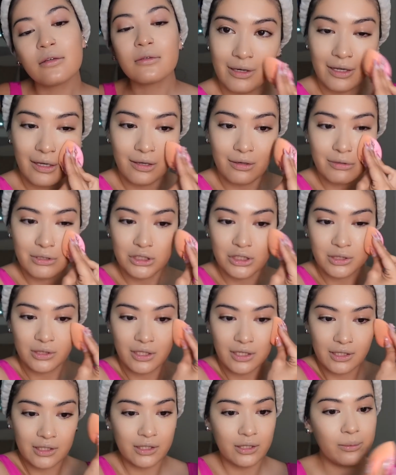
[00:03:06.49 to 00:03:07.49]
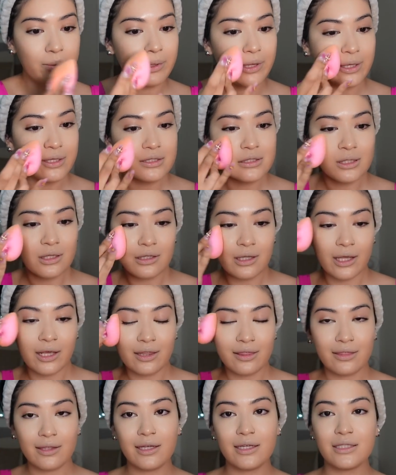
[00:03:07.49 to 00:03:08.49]
Now I should look a little bit
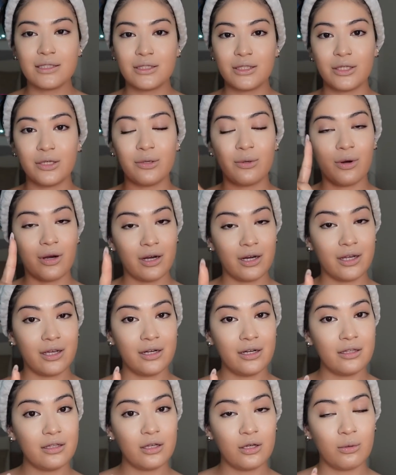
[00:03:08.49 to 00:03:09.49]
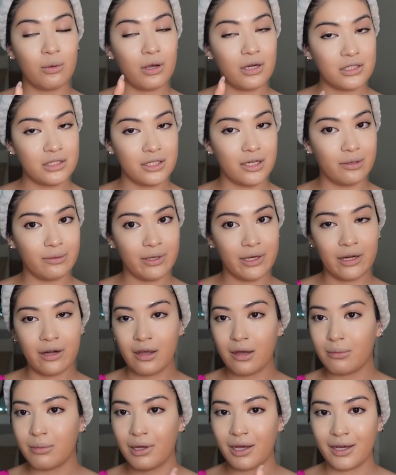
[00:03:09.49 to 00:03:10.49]
like this. You are gonna look washed out right
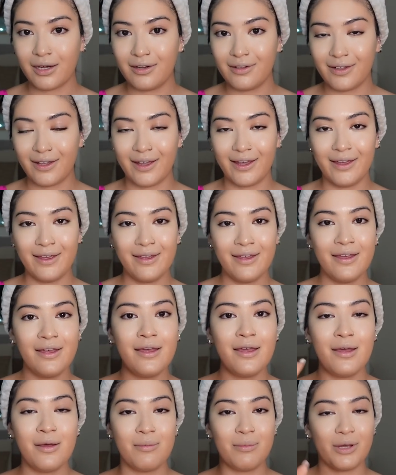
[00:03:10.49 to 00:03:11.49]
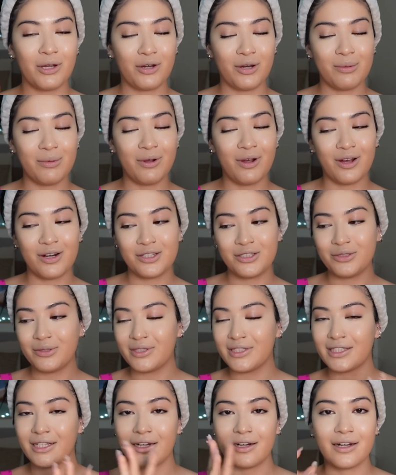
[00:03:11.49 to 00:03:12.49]
now, I'm not gonna lie, but cream contour
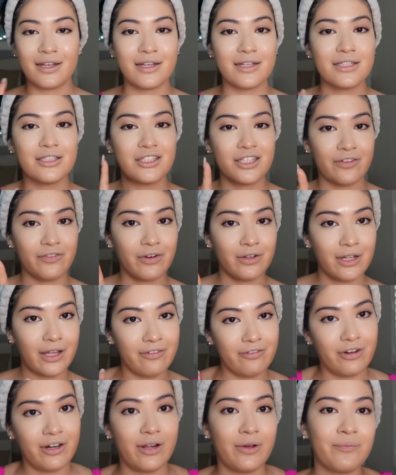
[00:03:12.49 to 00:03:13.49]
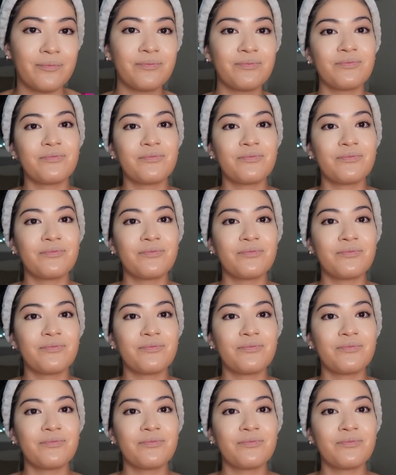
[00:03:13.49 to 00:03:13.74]
is gonna save your life right now.